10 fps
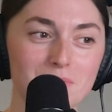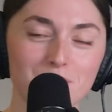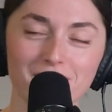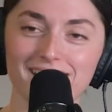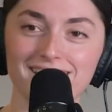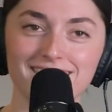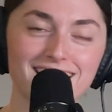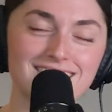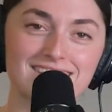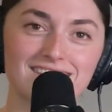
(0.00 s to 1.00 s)
But
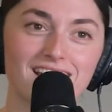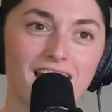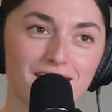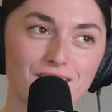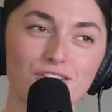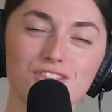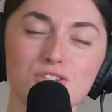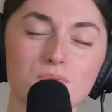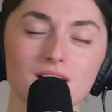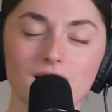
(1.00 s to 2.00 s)
that's, I don't know.
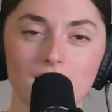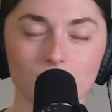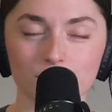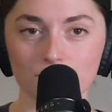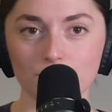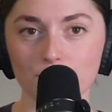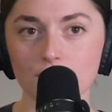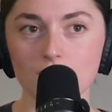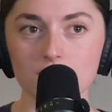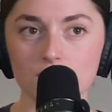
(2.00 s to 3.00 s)
There's been a lot of other little
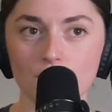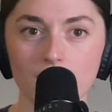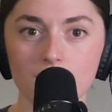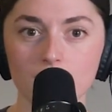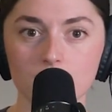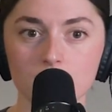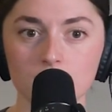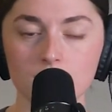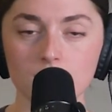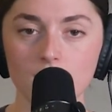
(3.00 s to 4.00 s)
things. You know, I had a
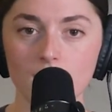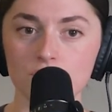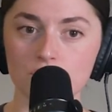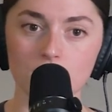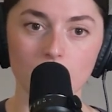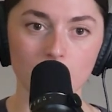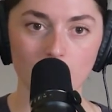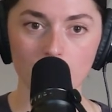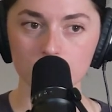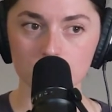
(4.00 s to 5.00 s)
engine cut
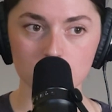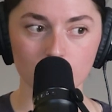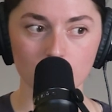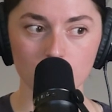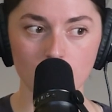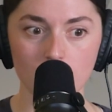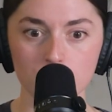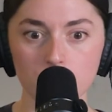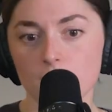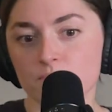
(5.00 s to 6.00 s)
out and stuff like that,
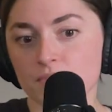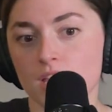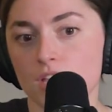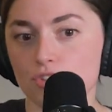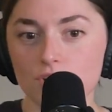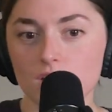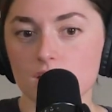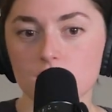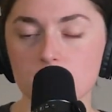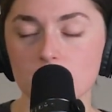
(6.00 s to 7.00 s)
but you're going to
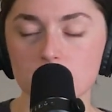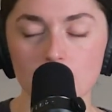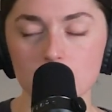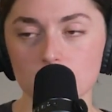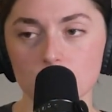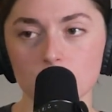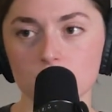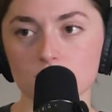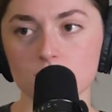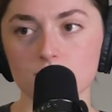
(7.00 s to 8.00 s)
get the stateside too. It's
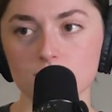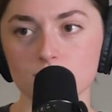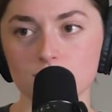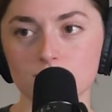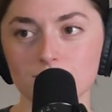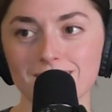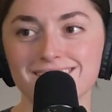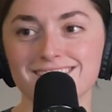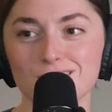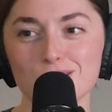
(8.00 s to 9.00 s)
just,
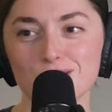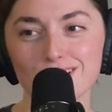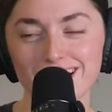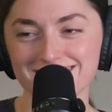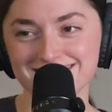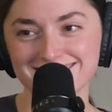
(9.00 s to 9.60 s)
good luck.